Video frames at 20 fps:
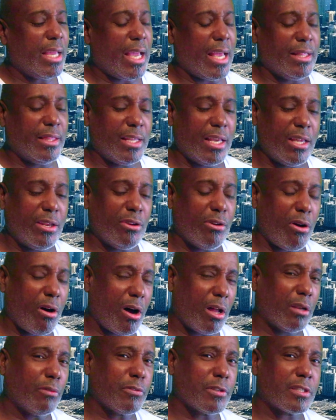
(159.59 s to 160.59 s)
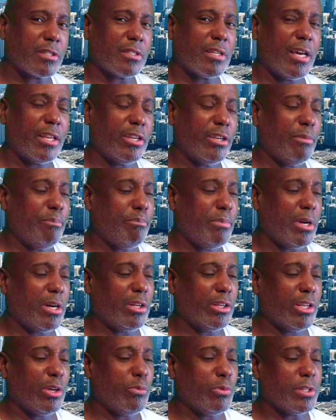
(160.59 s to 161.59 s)
and then all of a sudden the
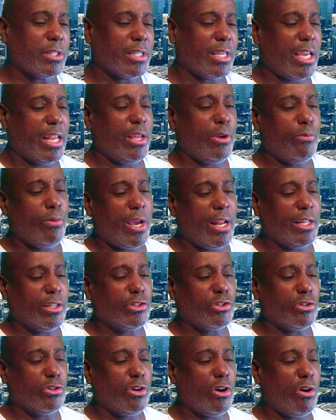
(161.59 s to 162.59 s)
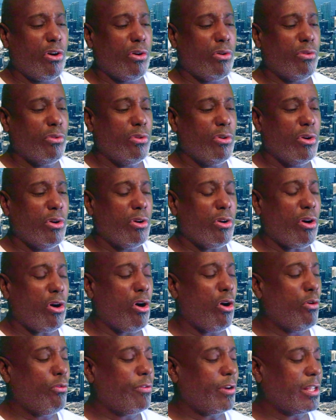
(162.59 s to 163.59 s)
building was getting ready to go
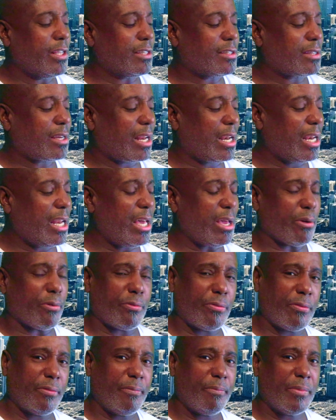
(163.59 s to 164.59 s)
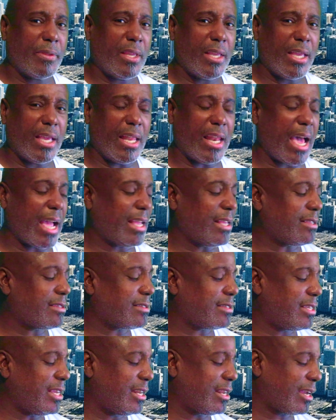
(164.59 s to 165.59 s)
over this cliff. And I can
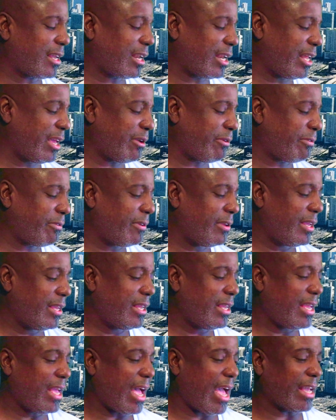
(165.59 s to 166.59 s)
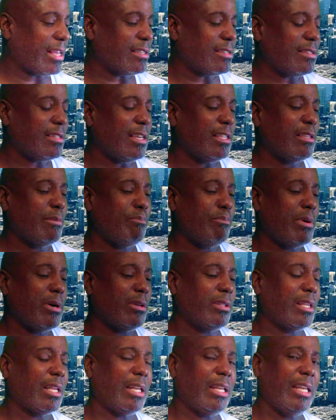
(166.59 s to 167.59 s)
see the cliff, I can see the
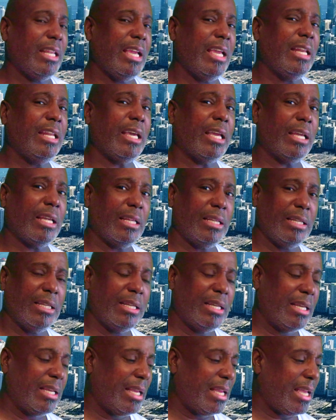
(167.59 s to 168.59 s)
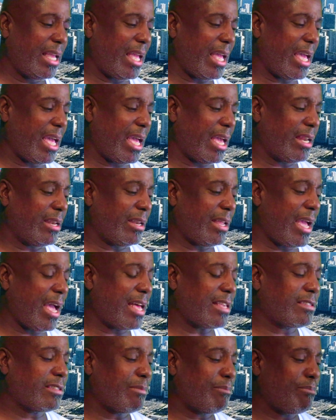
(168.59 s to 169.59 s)
building leaning, and
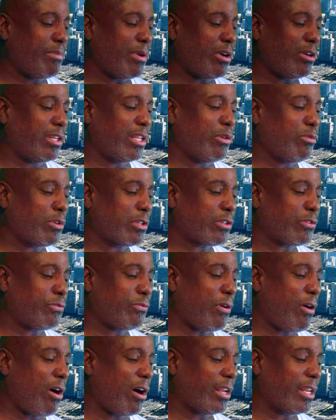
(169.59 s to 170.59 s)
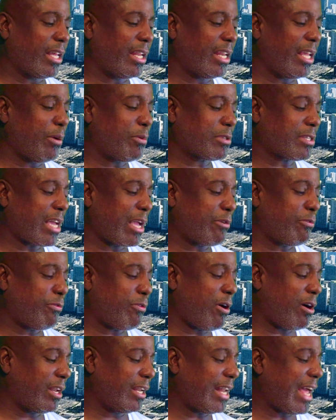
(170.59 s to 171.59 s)
as the building was falling, it was like
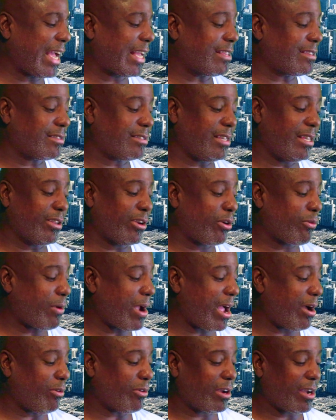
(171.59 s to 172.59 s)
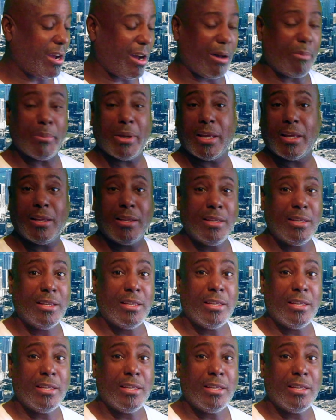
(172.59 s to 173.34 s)
falling, I can see the ground coming,